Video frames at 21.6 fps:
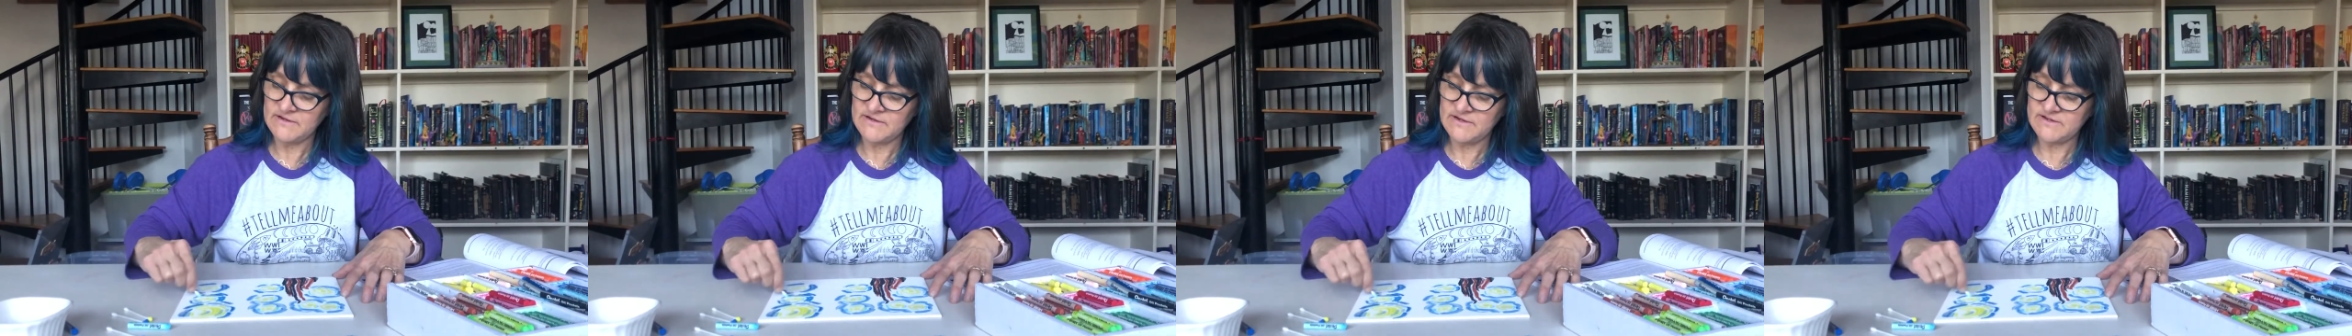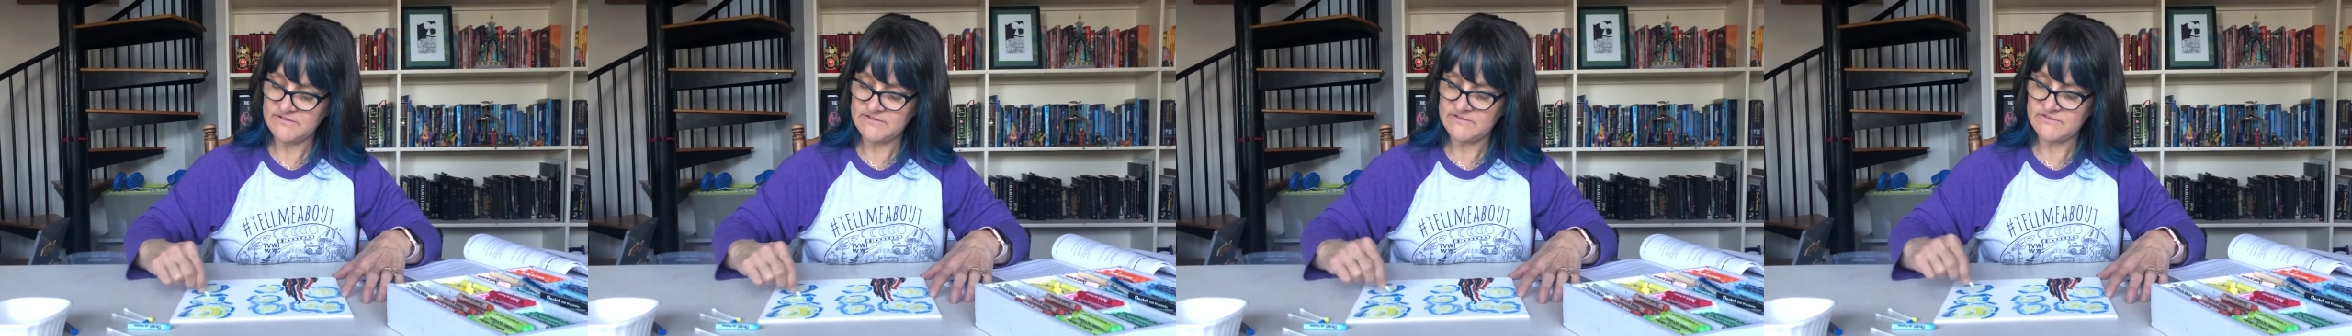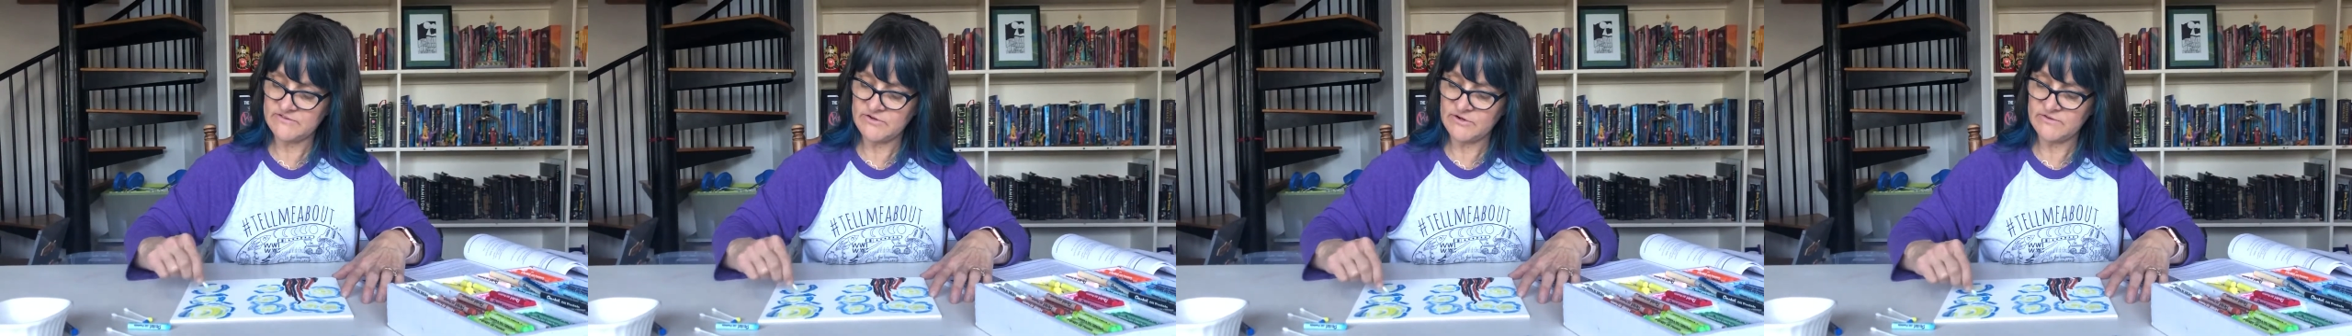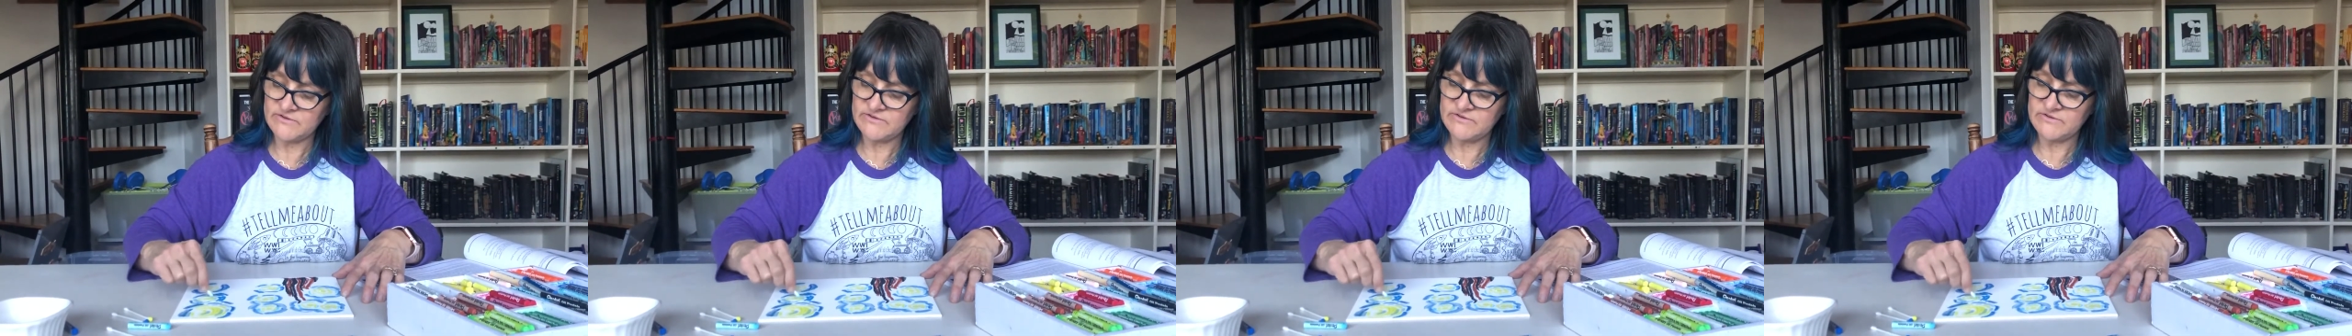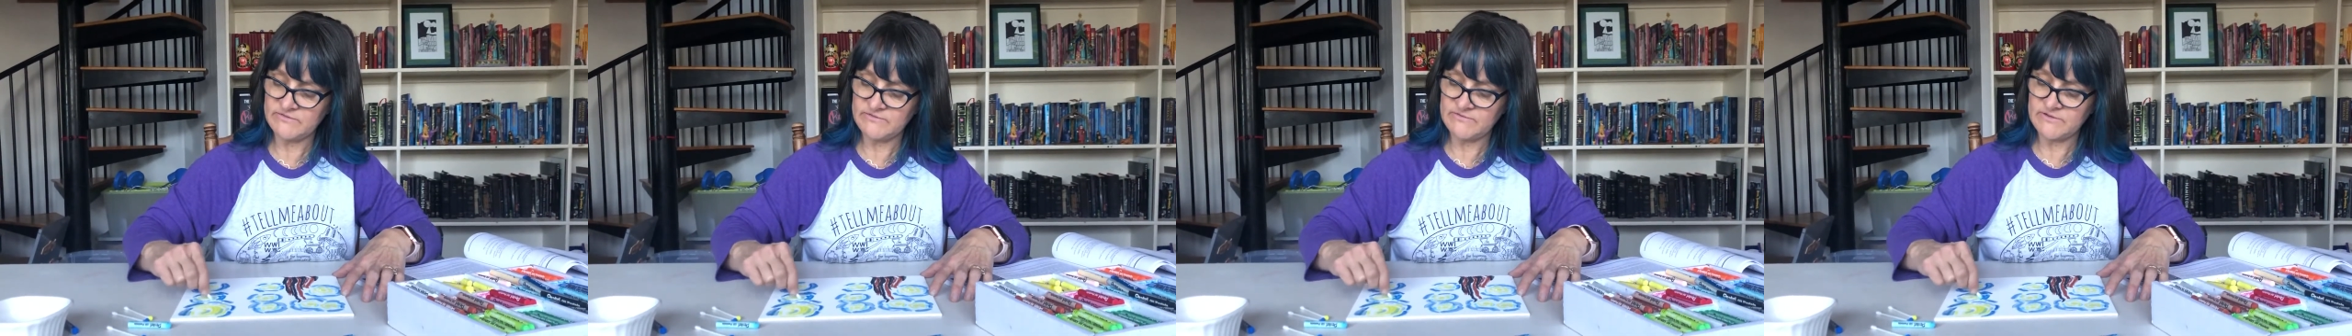it
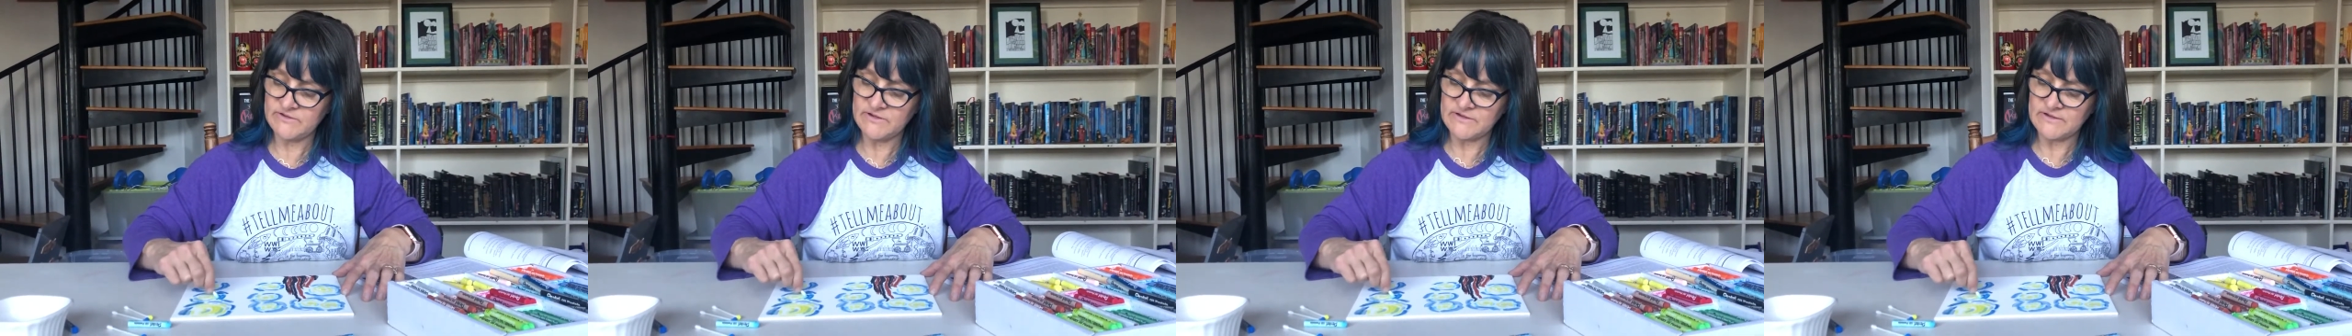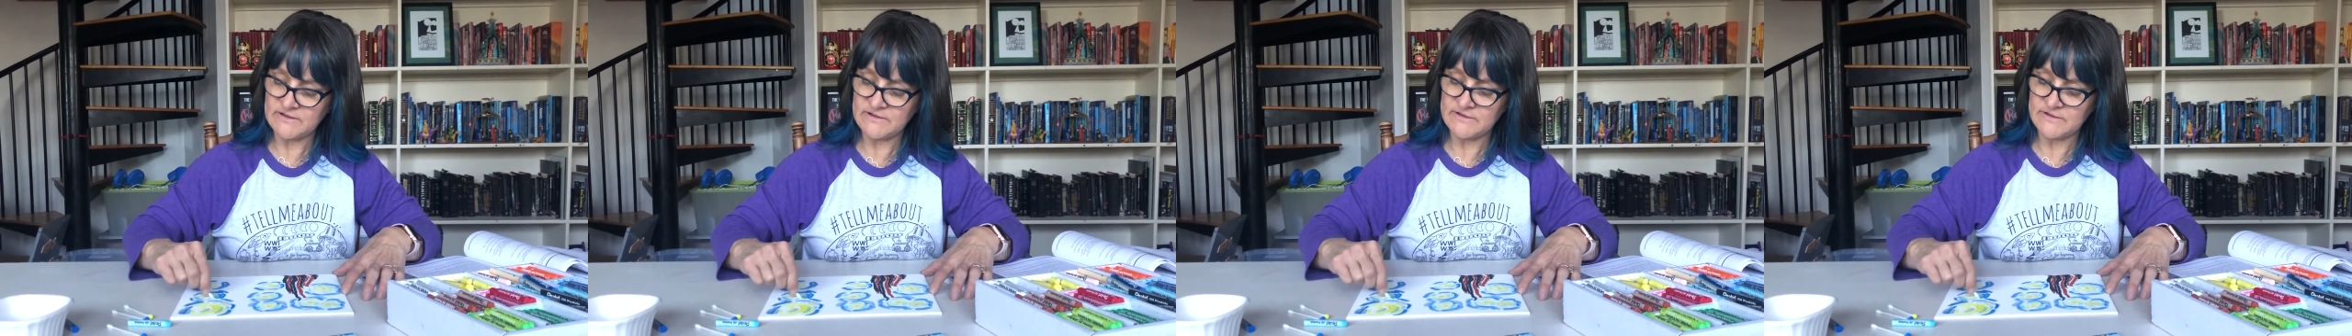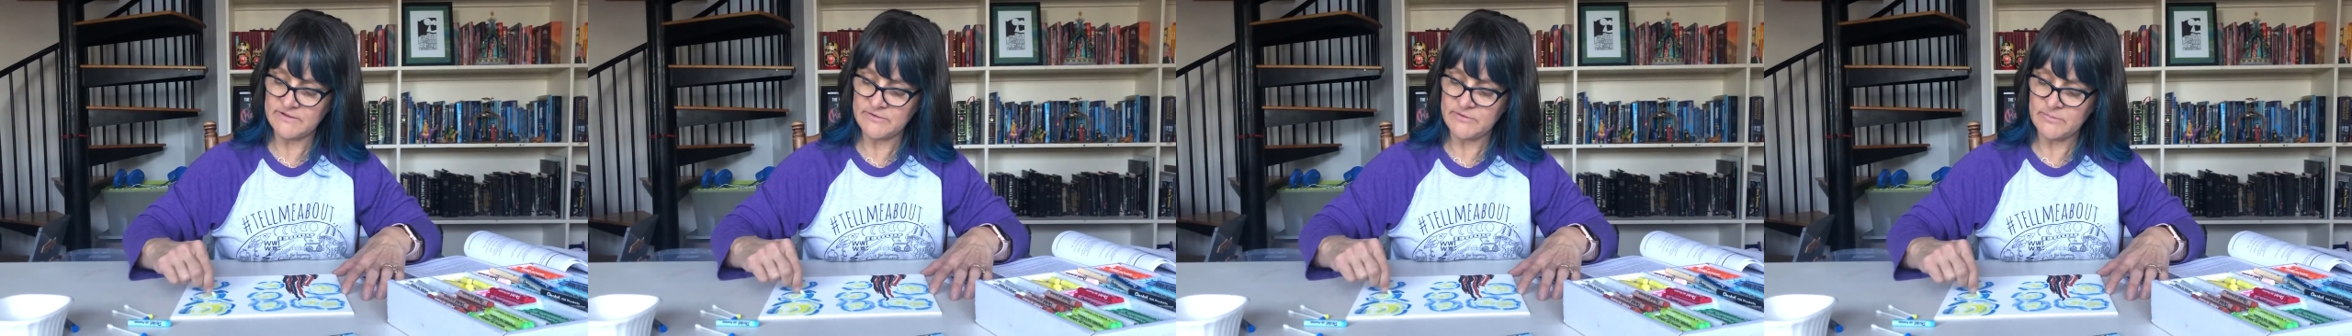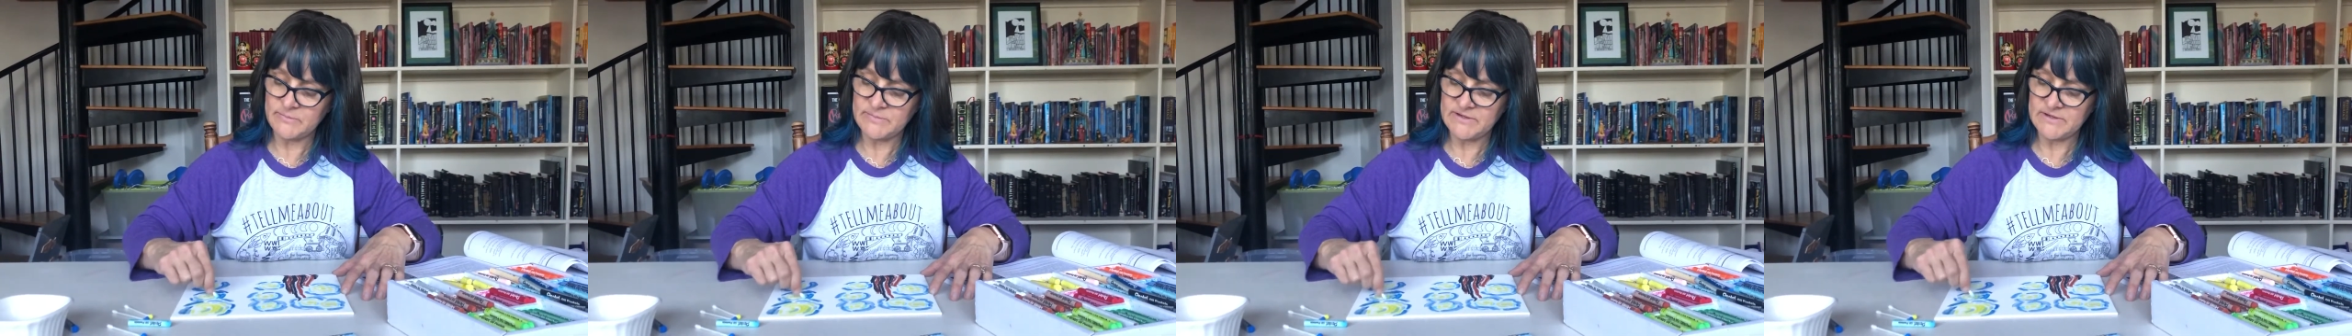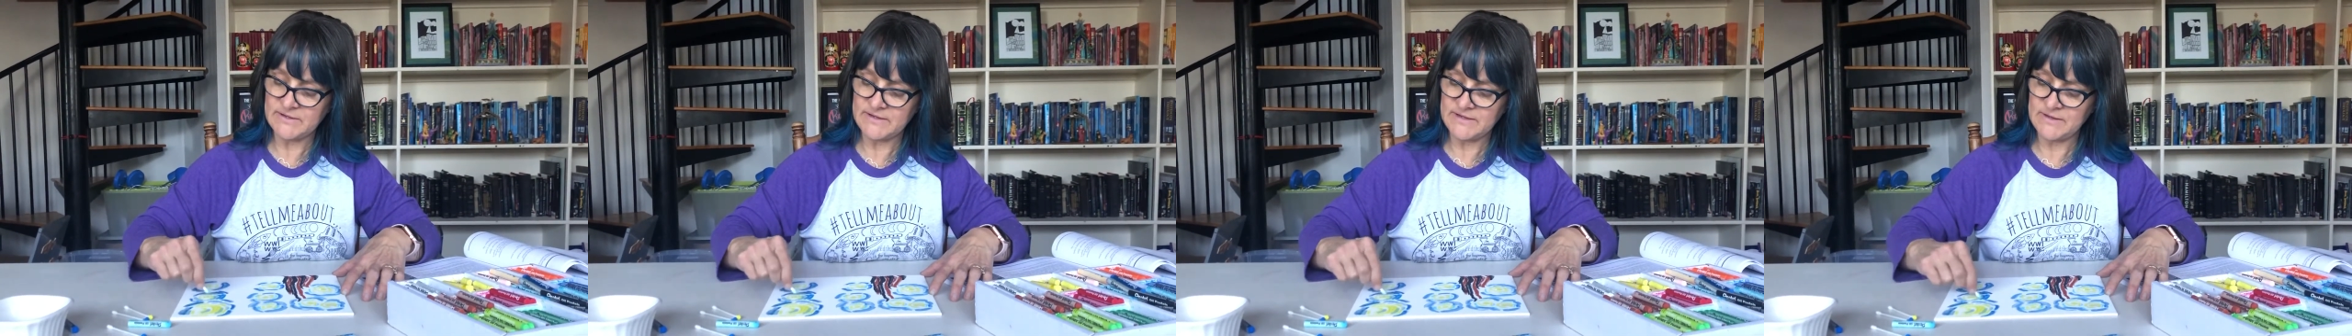starts to feel a little
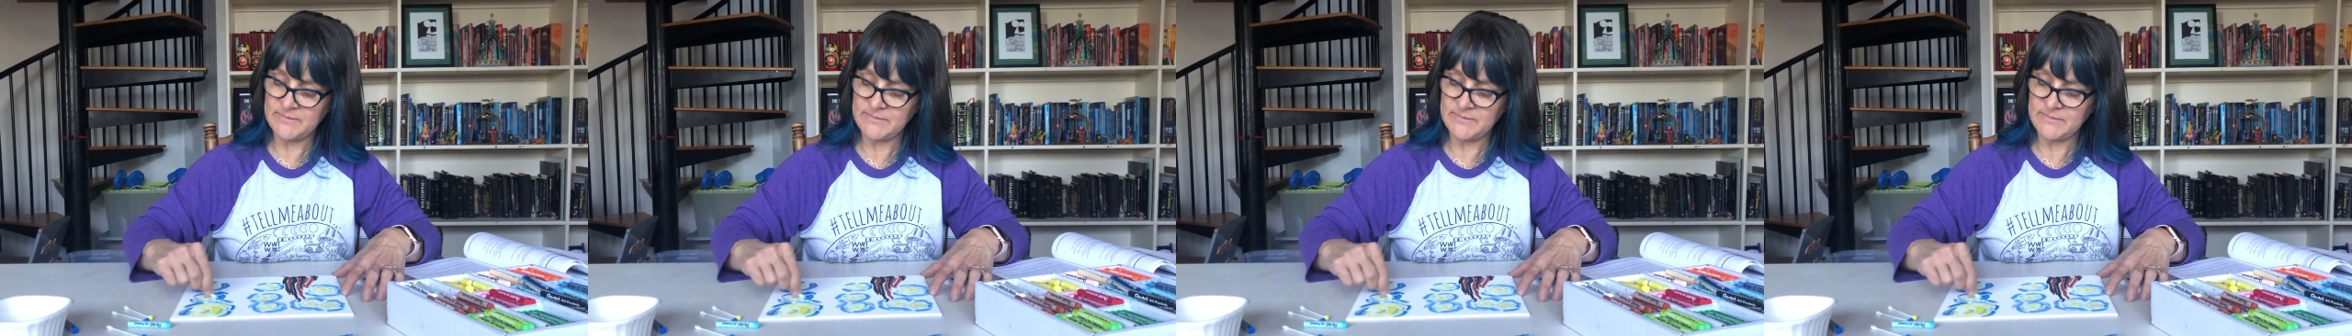bit